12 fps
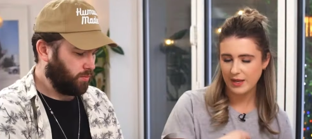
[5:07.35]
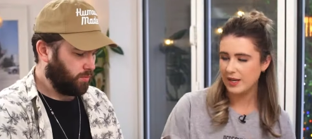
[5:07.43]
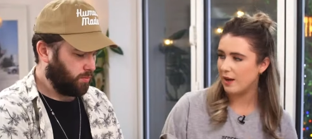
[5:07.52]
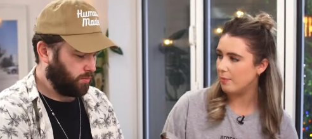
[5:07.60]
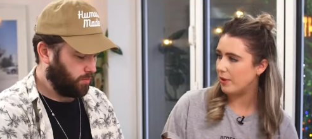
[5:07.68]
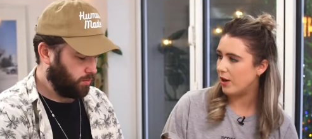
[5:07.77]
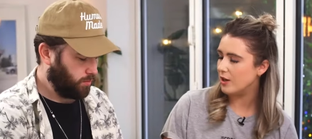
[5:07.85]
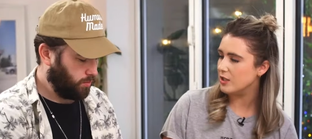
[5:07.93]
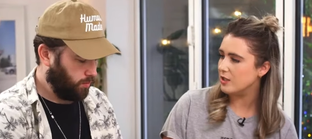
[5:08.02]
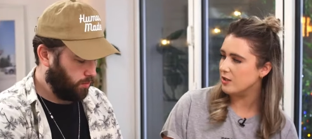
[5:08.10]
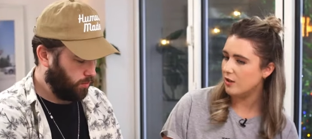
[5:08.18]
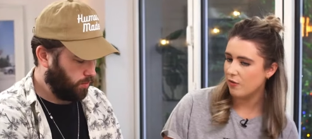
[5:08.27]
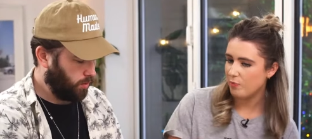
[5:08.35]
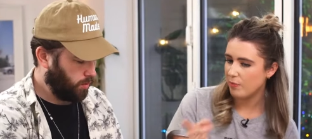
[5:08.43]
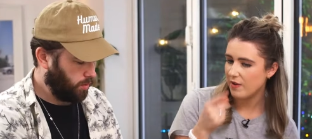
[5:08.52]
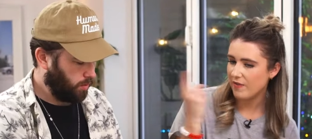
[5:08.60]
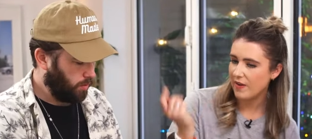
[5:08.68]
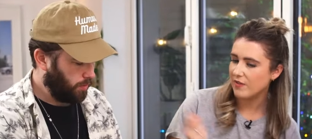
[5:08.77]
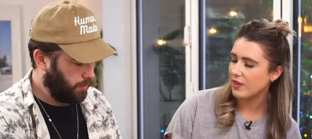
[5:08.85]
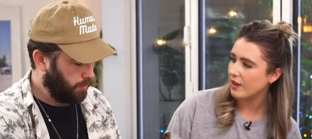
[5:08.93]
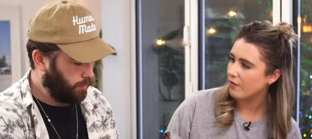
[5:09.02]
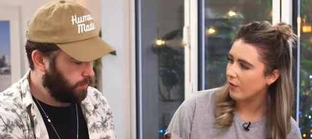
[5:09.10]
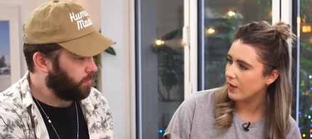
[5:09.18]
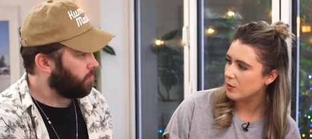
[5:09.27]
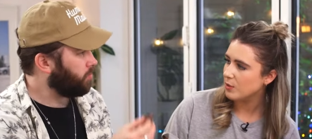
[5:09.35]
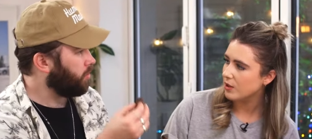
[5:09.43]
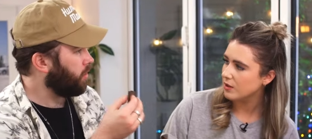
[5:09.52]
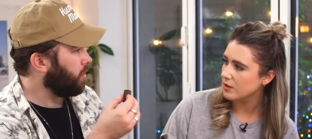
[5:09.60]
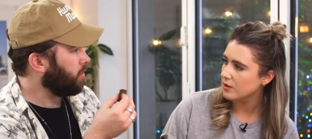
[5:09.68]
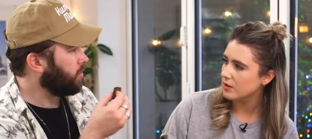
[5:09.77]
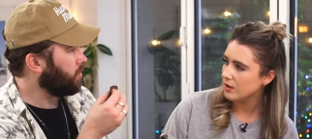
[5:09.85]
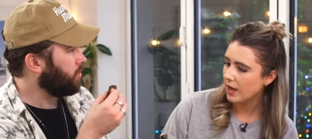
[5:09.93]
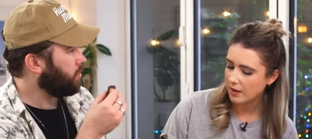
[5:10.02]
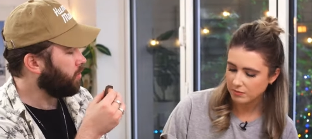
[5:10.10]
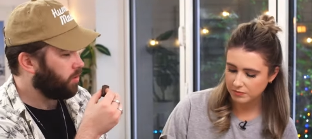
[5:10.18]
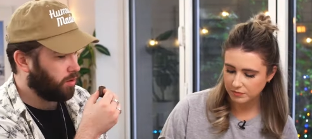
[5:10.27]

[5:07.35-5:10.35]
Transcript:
Speaker 1: peanut bar is the, my favourite thing from this box. Really? Yeah.